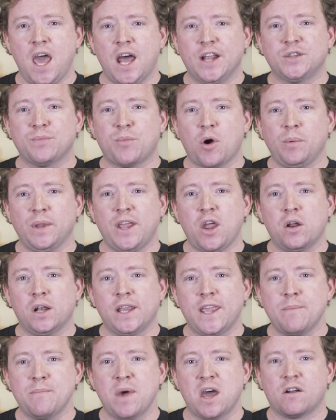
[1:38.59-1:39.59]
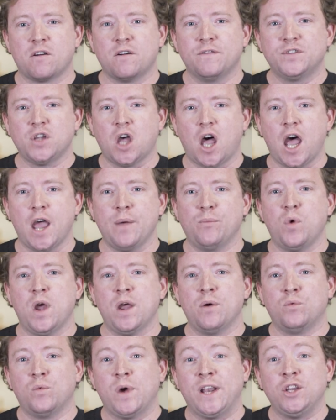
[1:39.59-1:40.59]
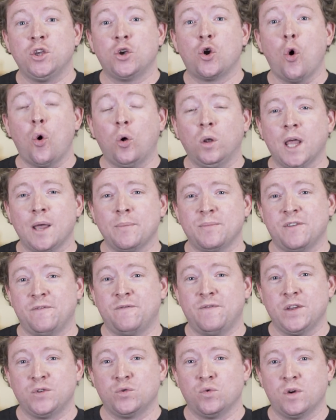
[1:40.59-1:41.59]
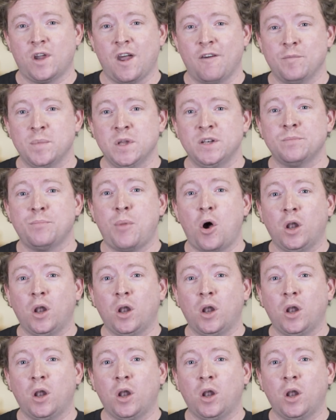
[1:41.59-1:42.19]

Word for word: And it's probably only a matter of time where when you call up the federal government,